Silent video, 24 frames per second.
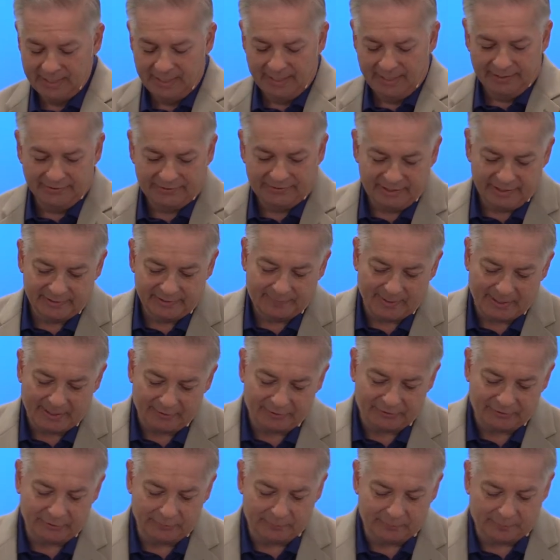And see, it's better
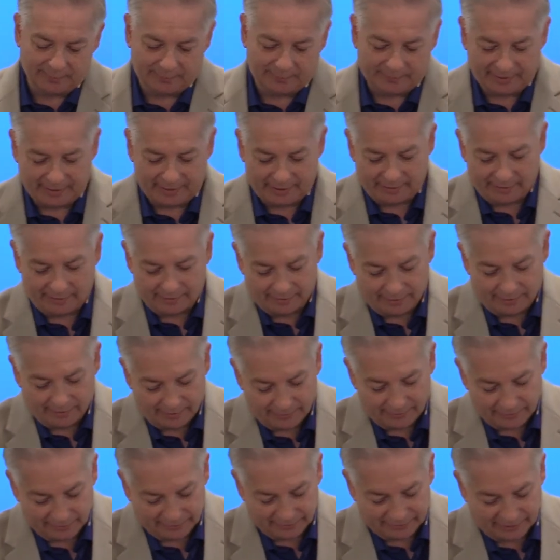to prepare
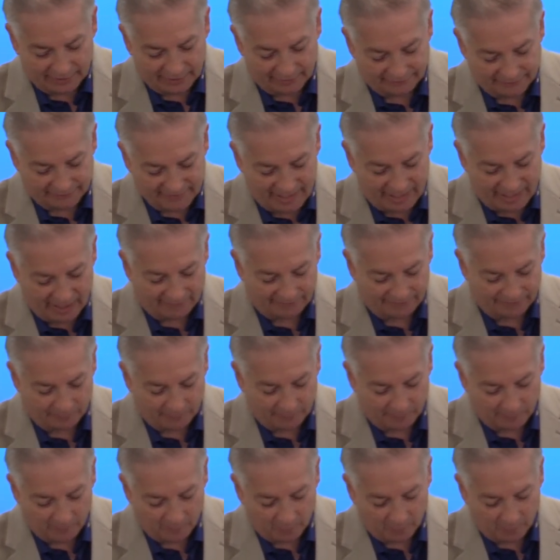yourself now for